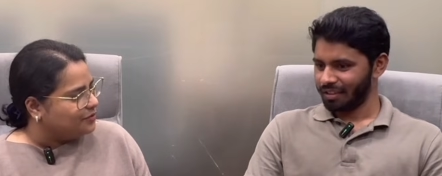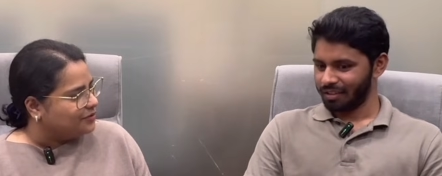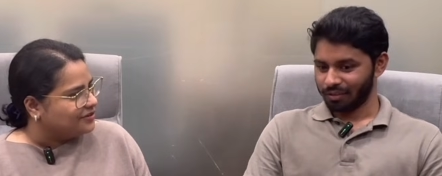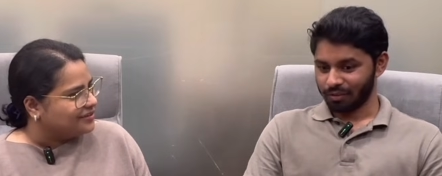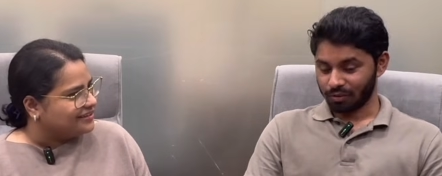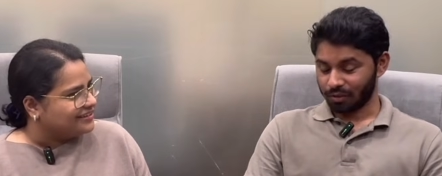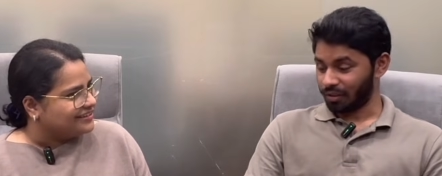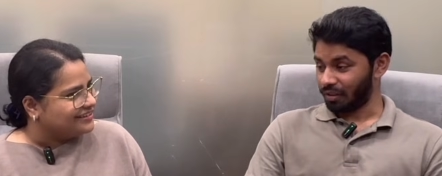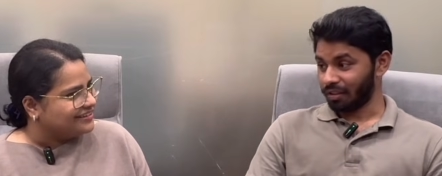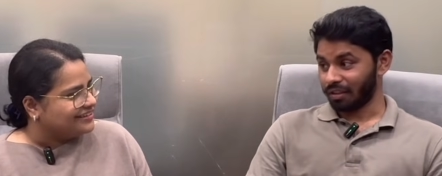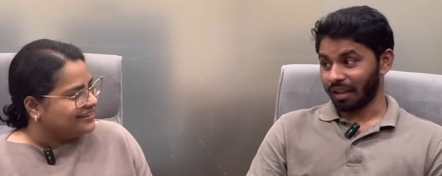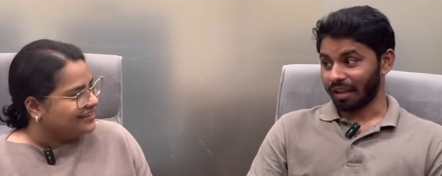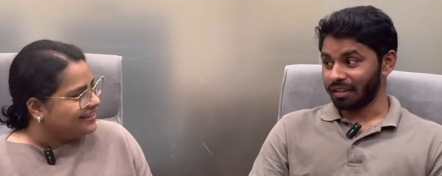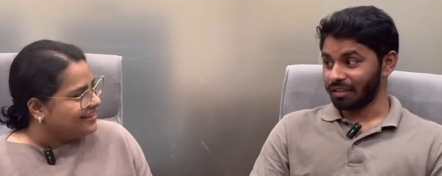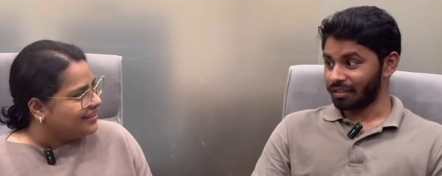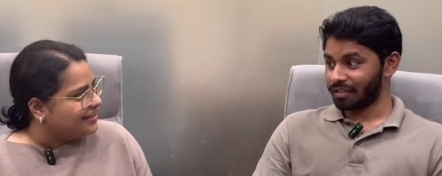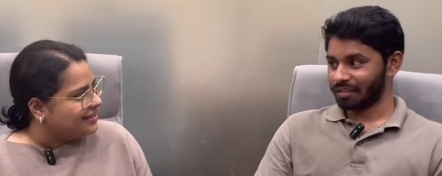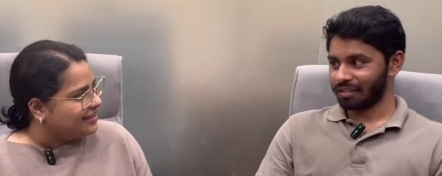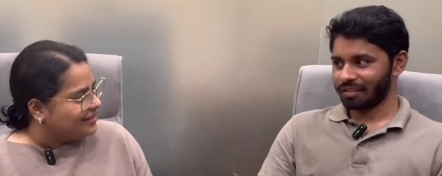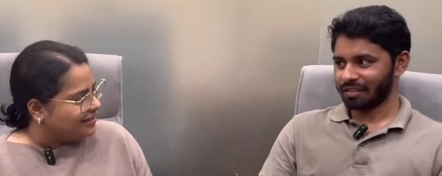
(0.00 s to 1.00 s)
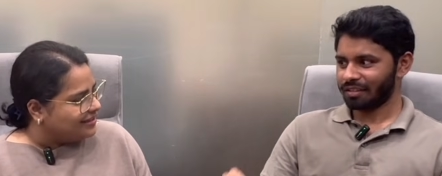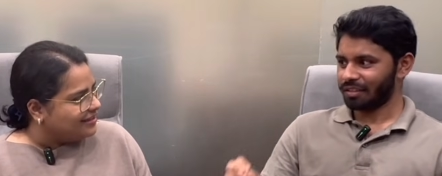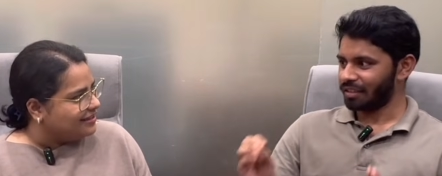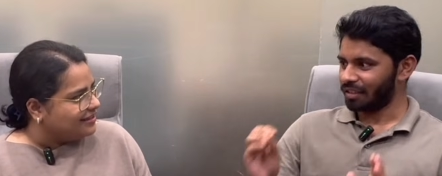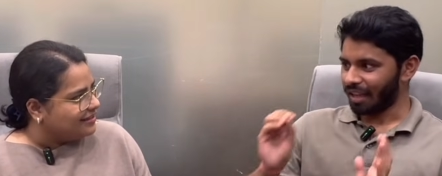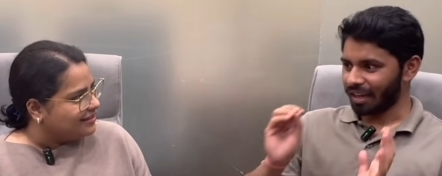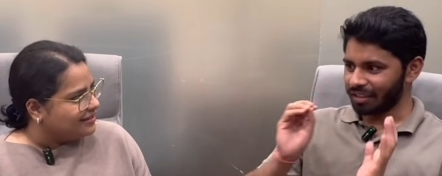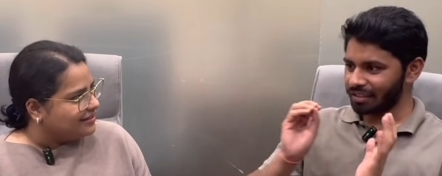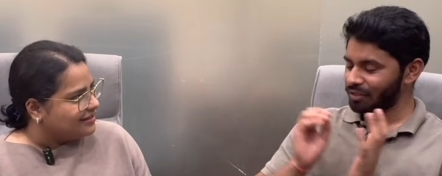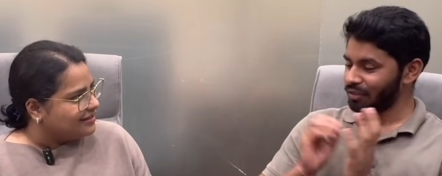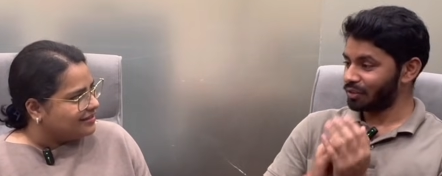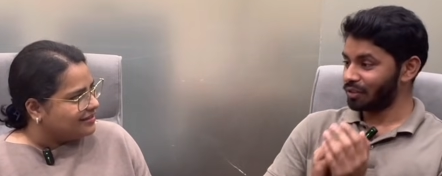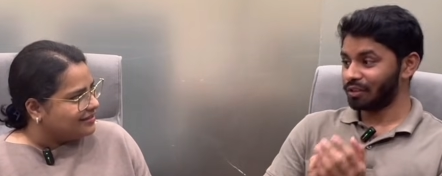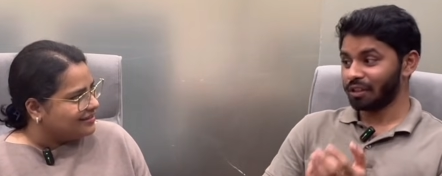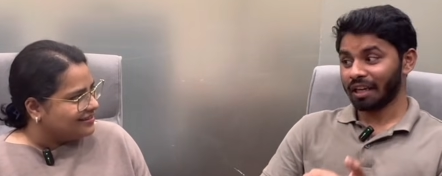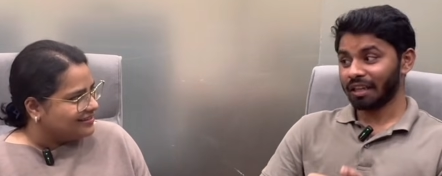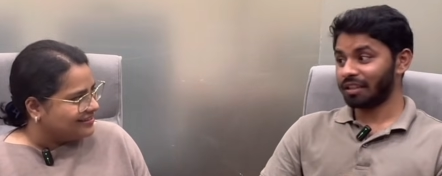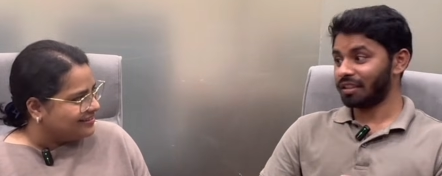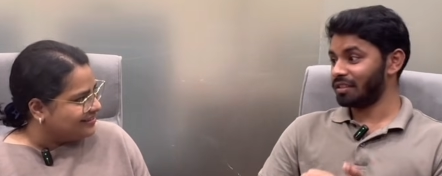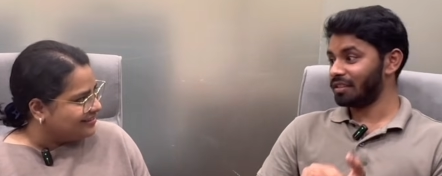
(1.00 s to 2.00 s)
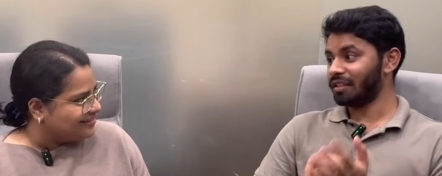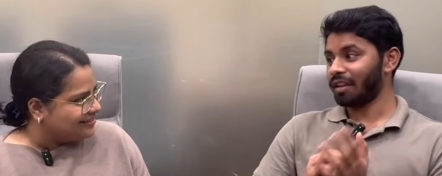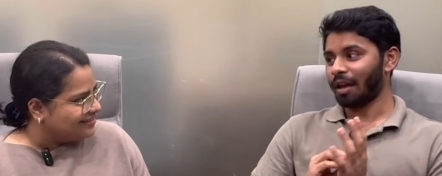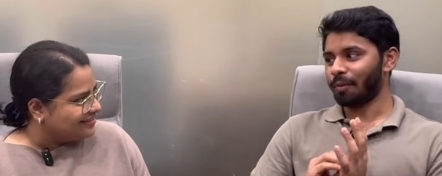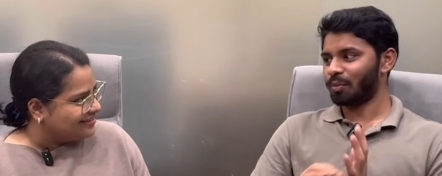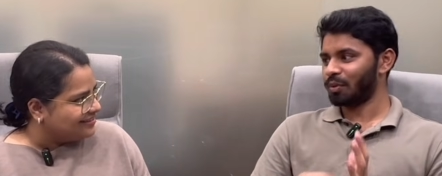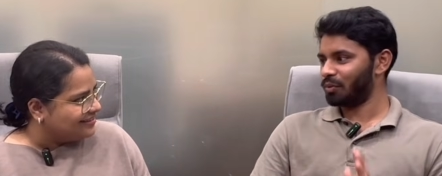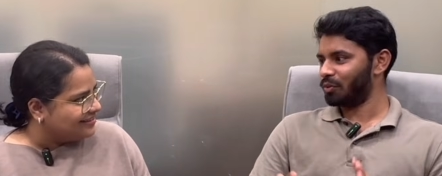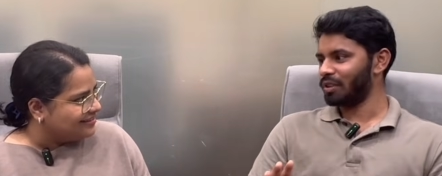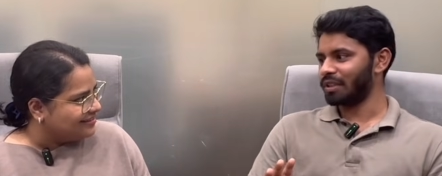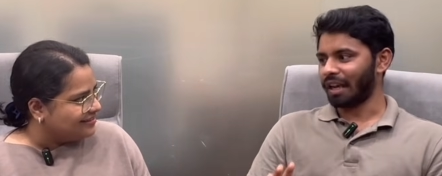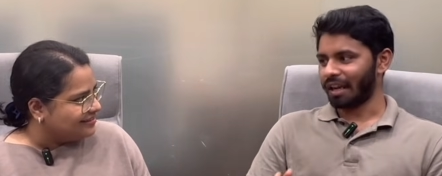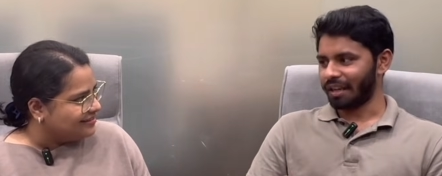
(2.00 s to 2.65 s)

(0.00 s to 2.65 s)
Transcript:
Speaker 1: Okay. And that is that doesn't happen with